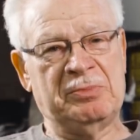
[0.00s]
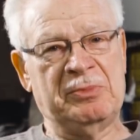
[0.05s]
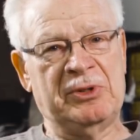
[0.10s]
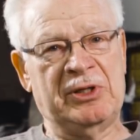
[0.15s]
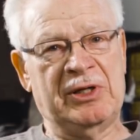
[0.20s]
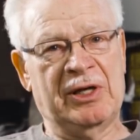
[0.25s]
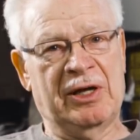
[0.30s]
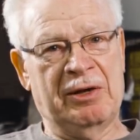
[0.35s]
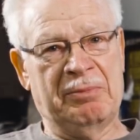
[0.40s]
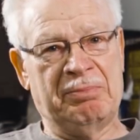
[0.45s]

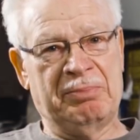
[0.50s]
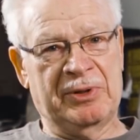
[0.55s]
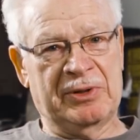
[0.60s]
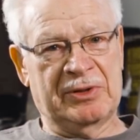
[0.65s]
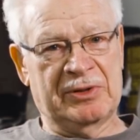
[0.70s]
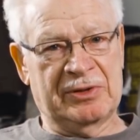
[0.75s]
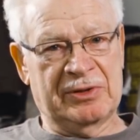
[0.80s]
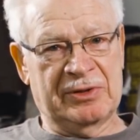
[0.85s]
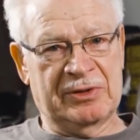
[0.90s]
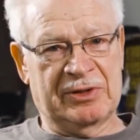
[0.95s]
me up
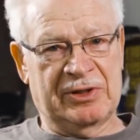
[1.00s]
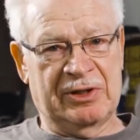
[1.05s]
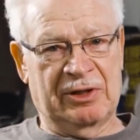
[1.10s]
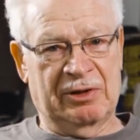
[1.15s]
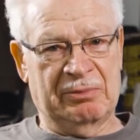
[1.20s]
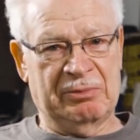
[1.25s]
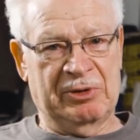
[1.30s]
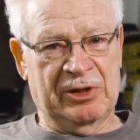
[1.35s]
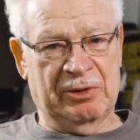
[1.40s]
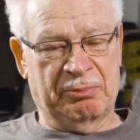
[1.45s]
and
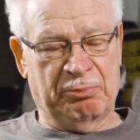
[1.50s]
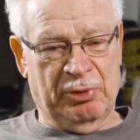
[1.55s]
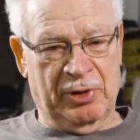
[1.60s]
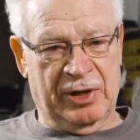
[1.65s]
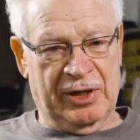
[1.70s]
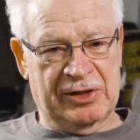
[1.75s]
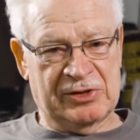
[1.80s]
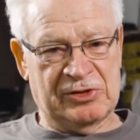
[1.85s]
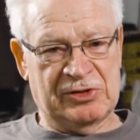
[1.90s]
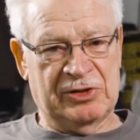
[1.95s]
tell me to
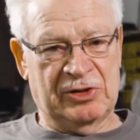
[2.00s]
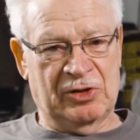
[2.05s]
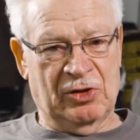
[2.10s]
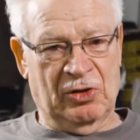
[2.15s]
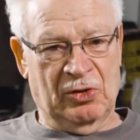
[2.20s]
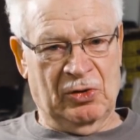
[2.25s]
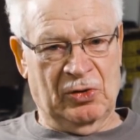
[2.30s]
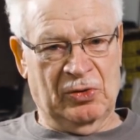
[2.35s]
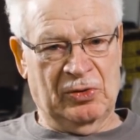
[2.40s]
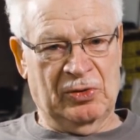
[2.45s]
press and
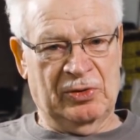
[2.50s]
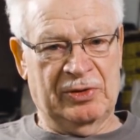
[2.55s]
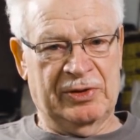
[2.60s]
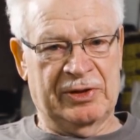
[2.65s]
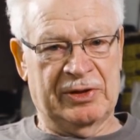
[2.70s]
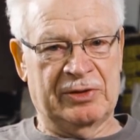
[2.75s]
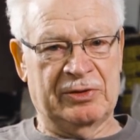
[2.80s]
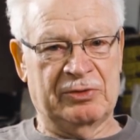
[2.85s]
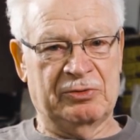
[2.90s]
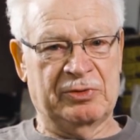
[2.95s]
hold
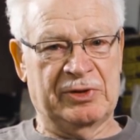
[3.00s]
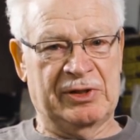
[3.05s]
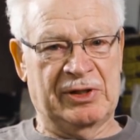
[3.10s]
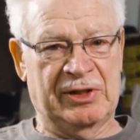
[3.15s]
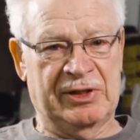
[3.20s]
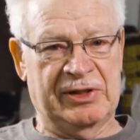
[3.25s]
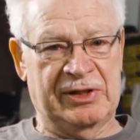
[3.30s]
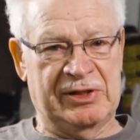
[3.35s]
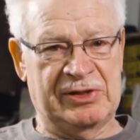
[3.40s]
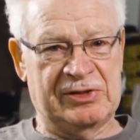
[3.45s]
and
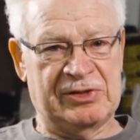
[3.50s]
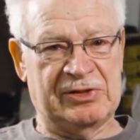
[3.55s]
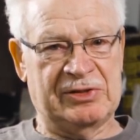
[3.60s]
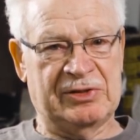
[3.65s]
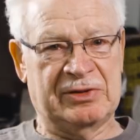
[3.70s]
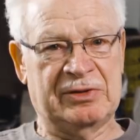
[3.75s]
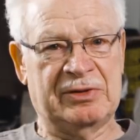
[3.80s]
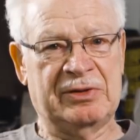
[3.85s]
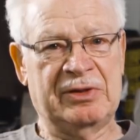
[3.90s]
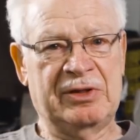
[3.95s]
release.
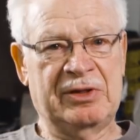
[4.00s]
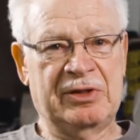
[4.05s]
And